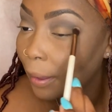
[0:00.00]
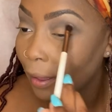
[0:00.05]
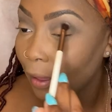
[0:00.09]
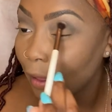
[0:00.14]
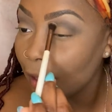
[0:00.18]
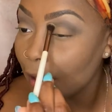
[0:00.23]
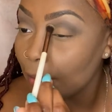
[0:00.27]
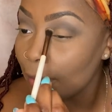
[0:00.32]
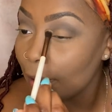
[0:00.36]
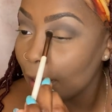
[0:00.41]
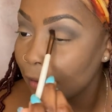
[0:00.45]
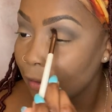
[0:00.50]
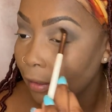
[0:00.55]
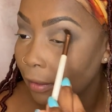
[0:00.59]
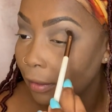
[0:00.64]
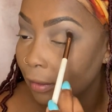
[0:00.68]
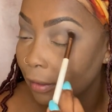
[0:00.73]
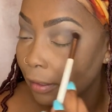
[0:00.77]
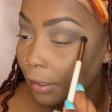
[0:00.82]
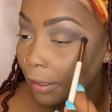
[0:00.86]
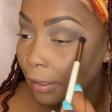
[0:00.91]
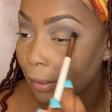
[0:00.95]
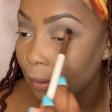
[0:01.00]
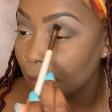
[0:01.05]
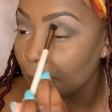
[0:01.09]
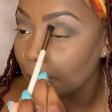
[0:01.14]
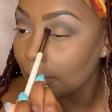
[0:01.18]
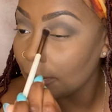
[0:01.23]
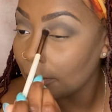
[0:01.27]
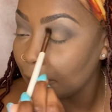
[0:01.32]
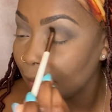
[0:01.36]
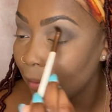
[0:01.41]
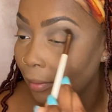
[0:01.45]
I'm gonna have to look it up,
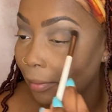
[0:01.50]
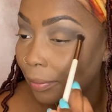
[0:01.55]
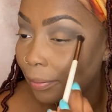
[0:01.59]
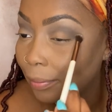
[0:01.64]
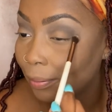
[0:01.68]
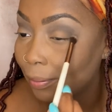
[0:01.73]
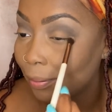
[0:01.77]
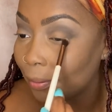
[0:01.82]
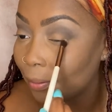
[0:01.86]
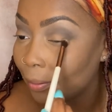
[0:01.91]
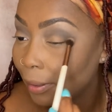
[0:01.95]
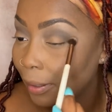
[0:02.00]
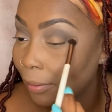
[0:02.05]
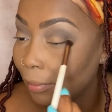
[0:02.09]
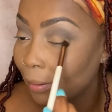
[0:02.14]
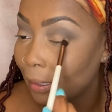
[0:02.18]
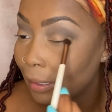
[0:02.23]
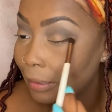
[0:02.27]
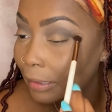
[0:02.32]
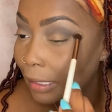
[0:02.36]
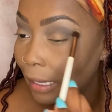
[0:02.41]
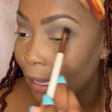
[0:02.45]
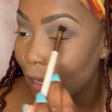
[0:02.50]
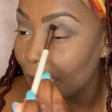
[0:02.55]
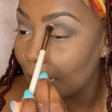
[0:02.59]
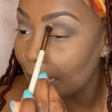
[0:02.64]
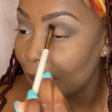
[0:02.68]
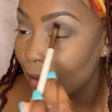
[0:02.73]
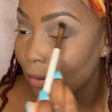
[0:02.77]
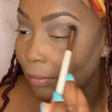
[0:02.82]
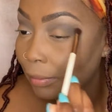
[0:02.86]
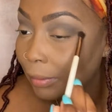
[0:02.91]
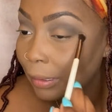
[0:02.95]
but I want to say I
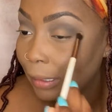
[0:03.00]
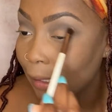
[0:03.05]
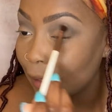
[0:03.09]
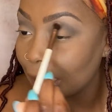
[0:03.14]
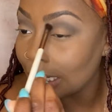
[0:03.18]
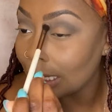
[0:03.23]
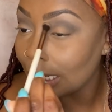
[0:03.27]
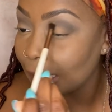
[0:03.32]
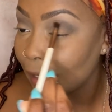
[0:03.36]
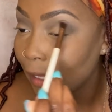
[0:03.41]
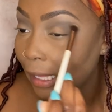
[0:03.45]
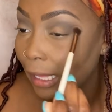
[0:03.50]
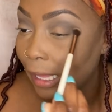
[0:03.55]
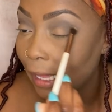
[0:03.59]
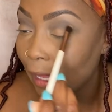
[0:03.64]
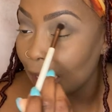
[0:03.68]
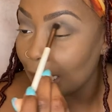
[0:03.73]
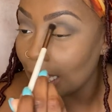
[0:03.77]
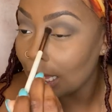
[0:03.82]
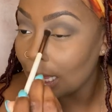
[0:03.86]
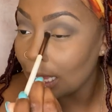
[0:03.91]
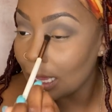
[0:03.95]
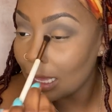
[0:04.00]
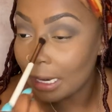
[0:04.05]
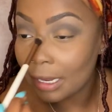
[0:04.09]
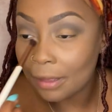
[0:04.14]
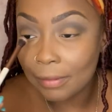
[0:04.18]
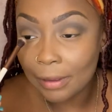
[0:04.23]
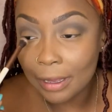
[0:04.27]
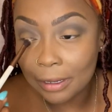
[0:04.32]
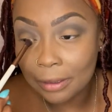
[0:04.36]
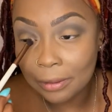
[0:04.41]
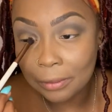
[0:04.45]
have one, and if
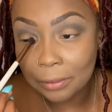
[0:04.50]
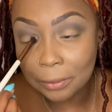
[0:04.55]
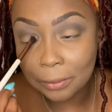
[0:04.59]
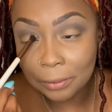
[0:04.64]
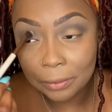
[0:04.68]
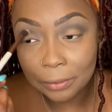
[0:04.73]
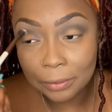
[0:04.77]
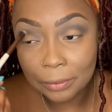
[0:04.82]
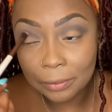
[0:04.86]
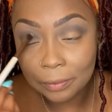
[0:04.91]
I do,